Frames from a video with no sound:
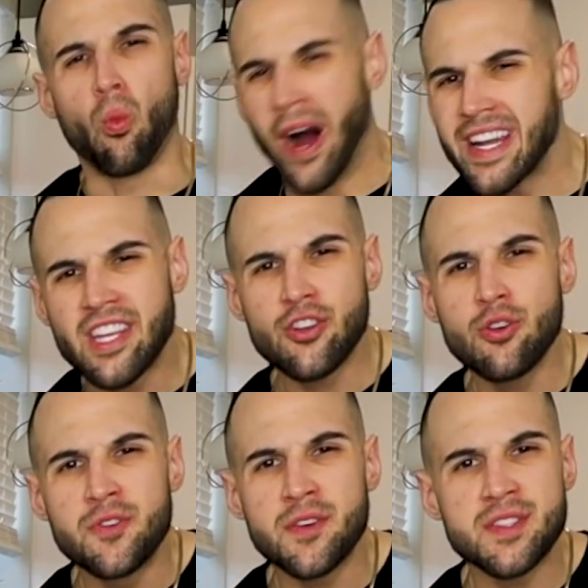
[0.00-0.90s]
Why do you do
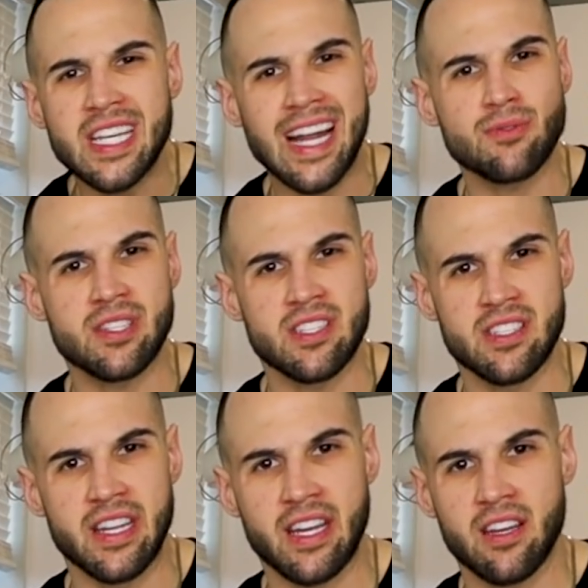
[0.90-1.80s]
15 ounces,
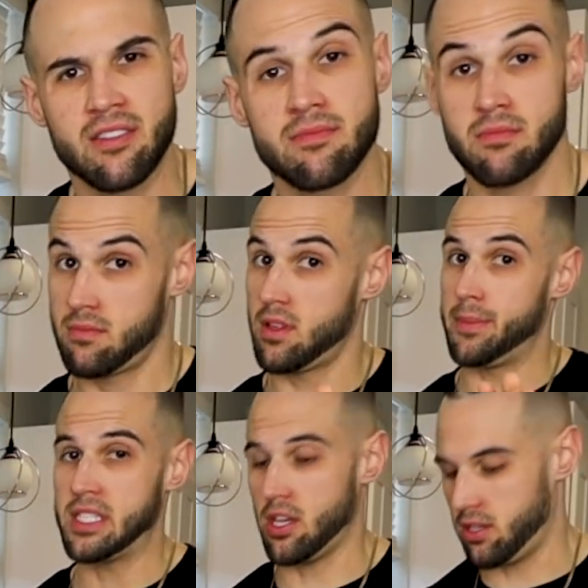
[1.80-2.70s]
Nick? Let
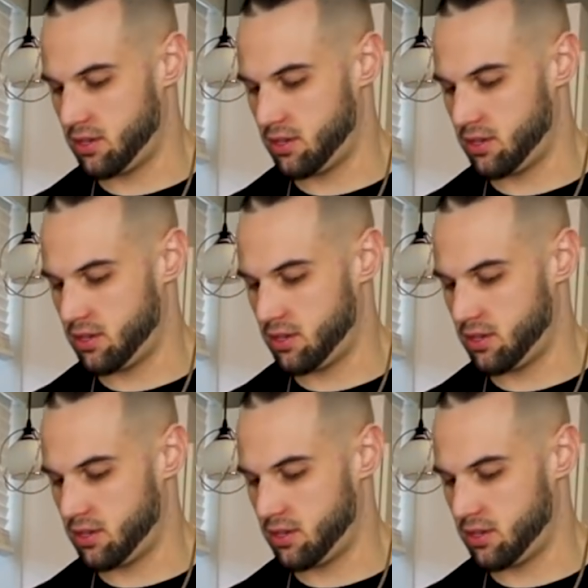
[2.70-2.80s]
me tell